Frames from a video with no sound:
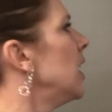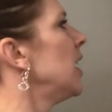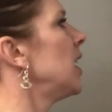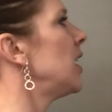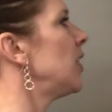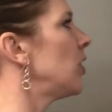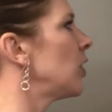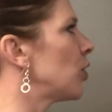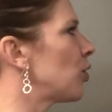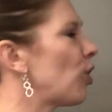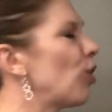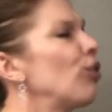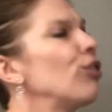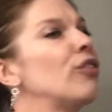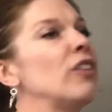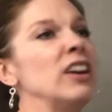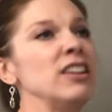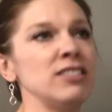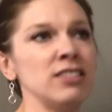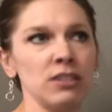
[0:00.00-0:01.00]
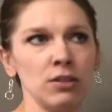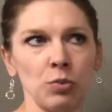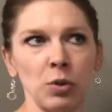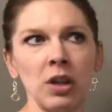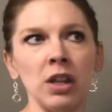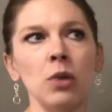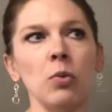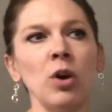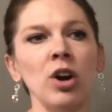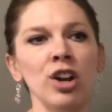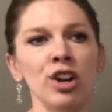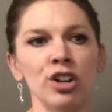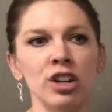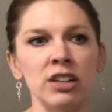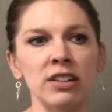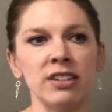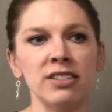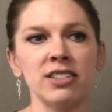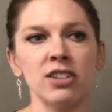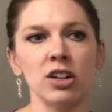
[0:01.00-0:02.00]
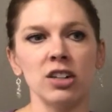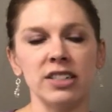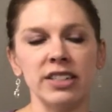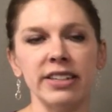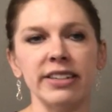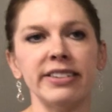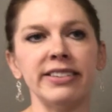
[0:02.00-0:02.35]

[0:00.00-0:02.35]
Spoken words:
In the growth phase is really where you're going to start to